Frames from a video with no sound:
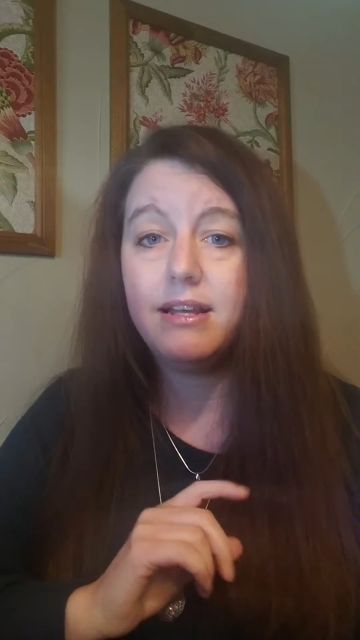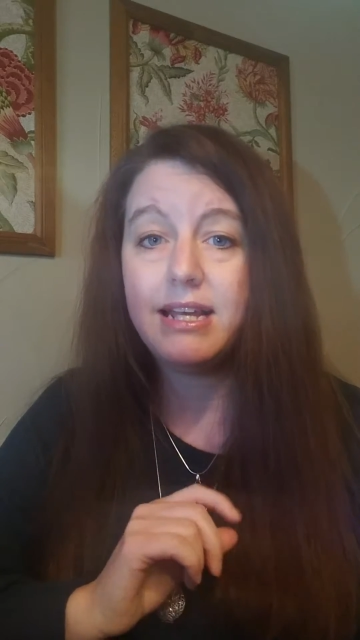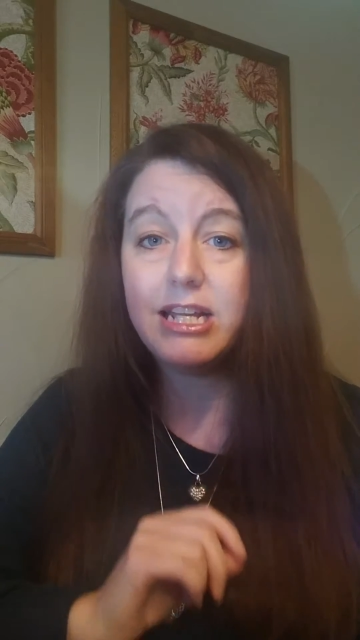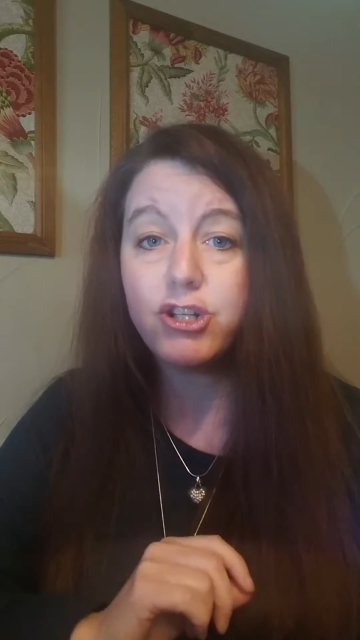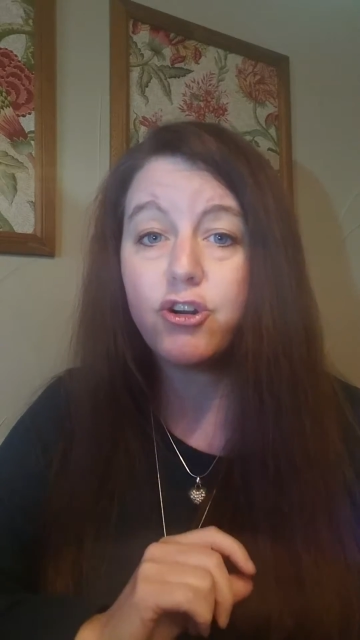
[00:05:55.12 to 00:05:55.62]

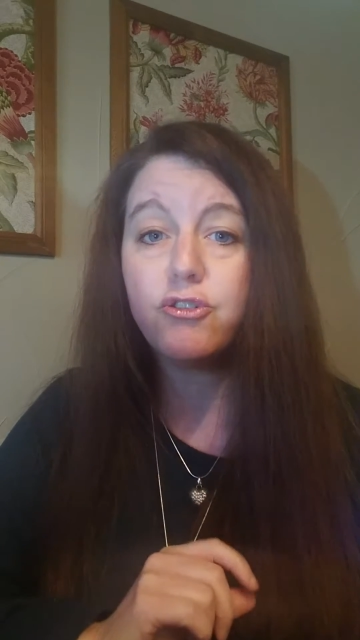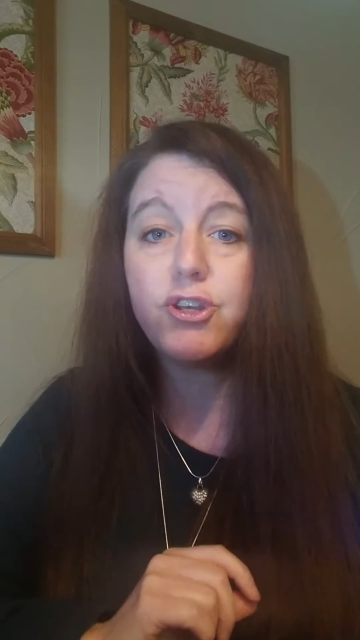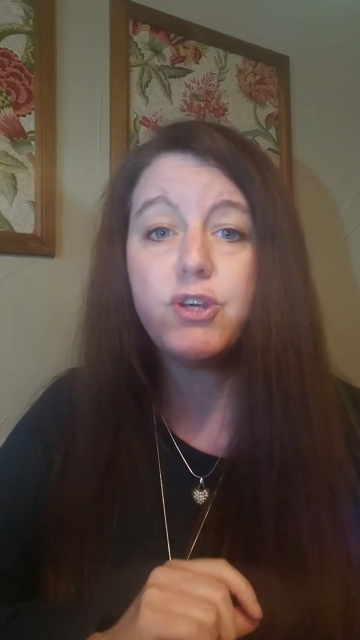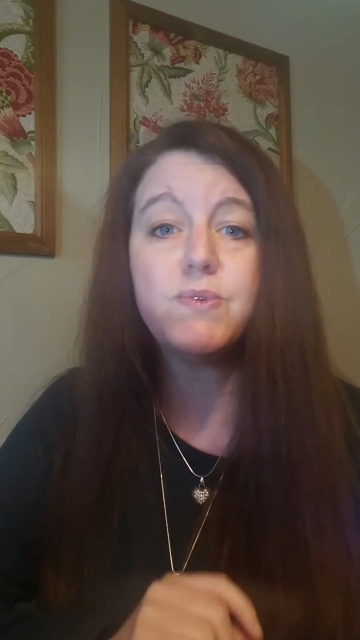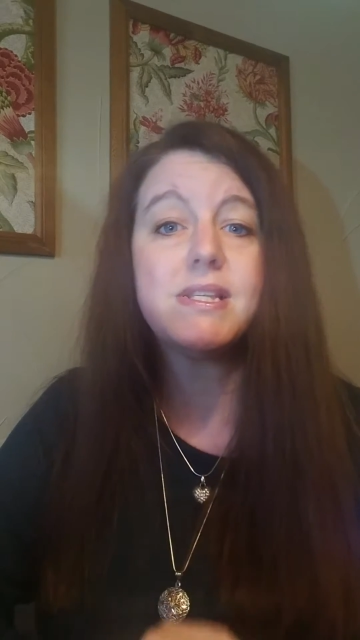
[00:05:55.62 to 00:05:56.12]
internal
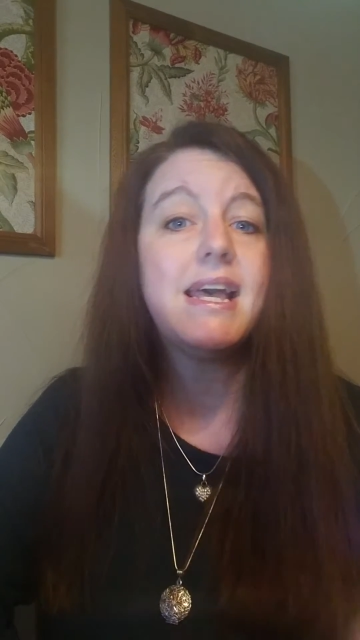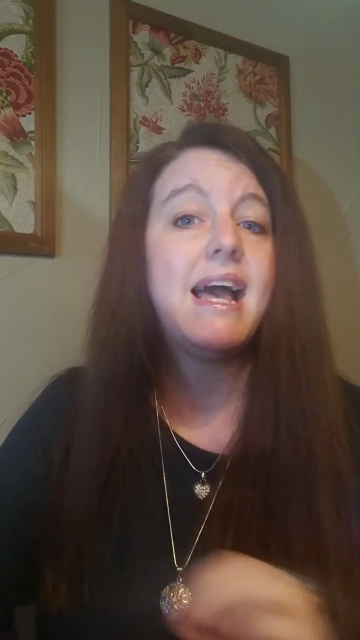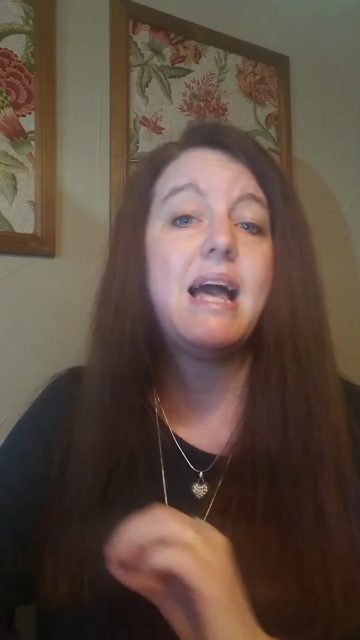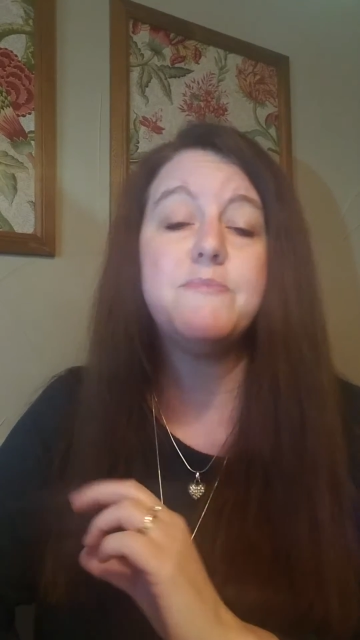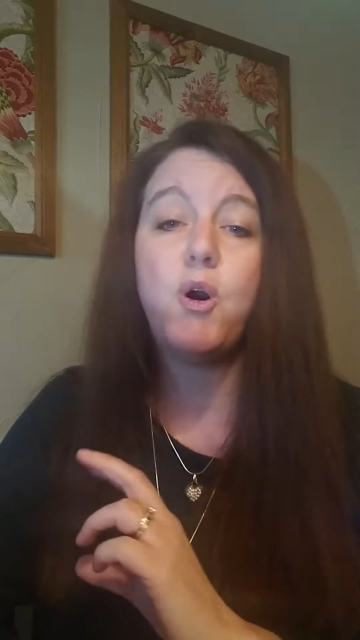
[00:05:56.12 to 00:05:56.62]
use,
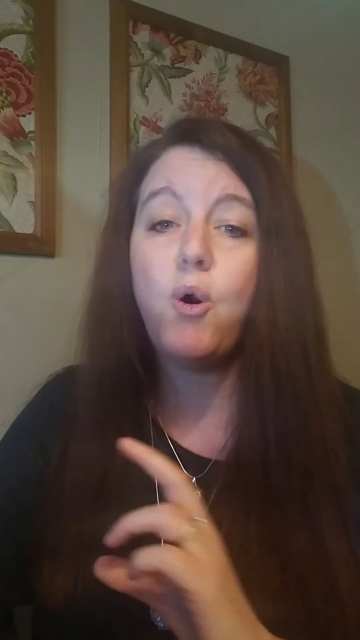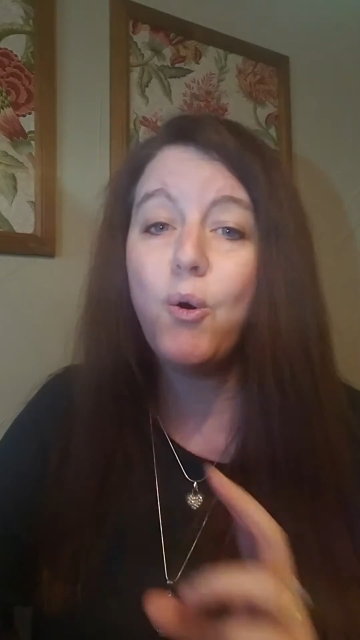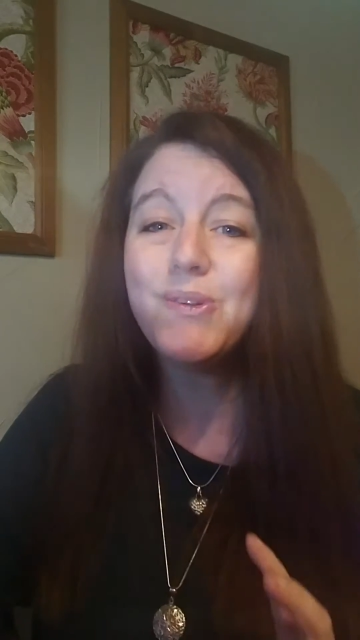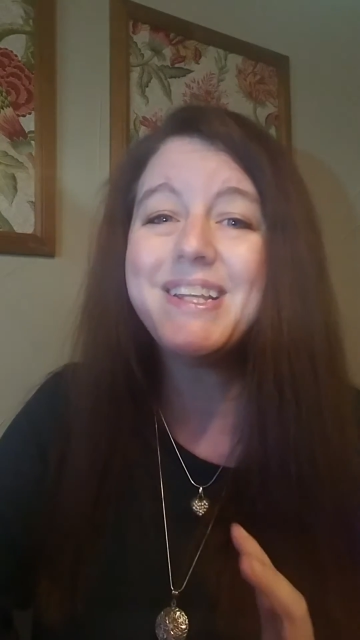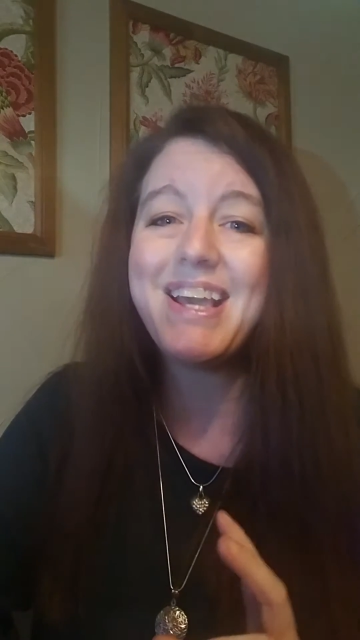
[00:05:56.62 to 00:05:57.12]
I'm
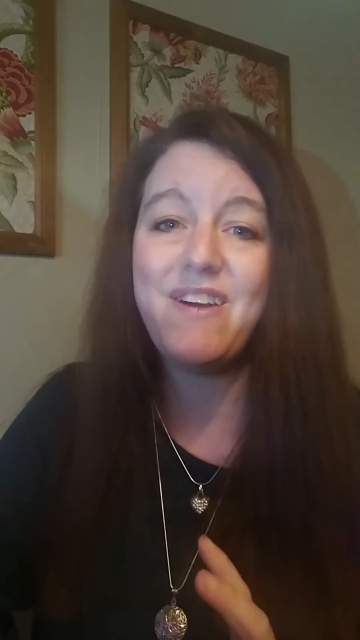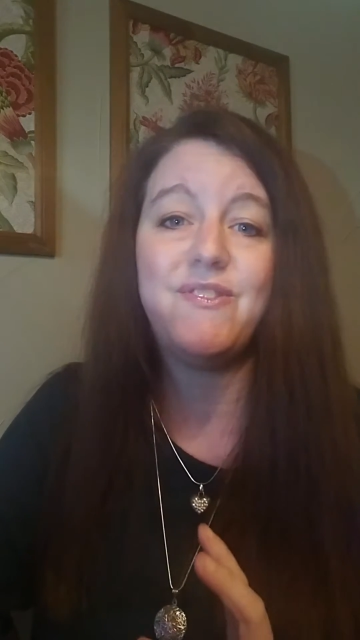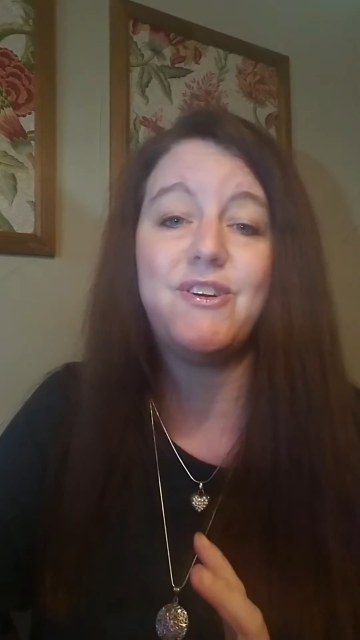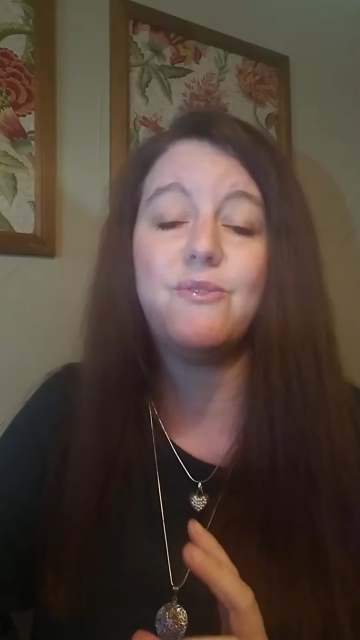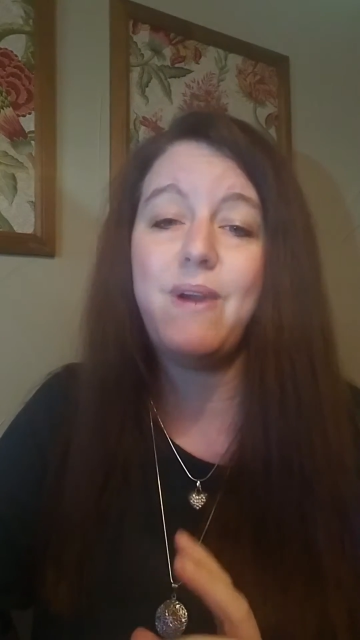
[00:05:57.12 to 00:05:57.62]
only ever